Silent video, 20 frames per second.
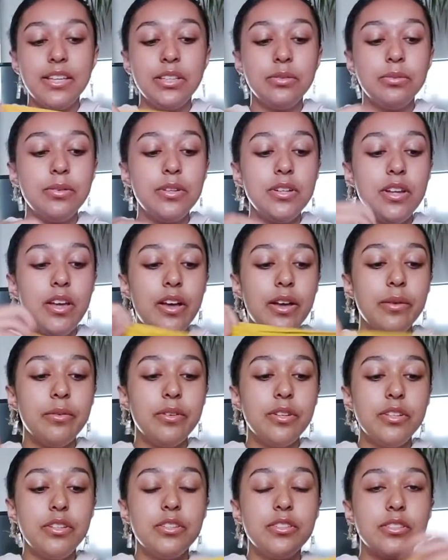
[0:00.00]
this one I
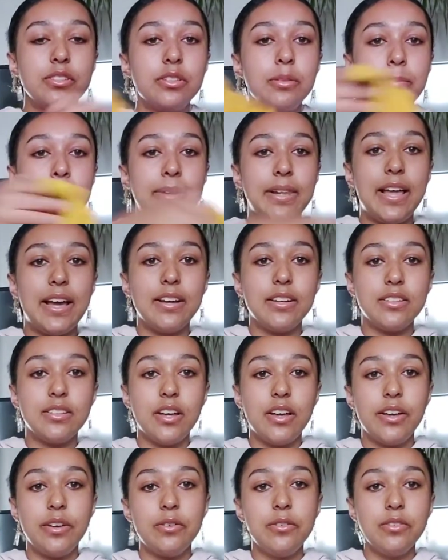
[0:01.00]
want to use the black
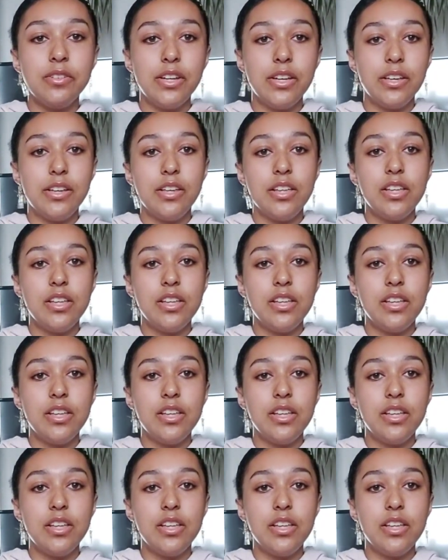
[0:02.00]
dye on.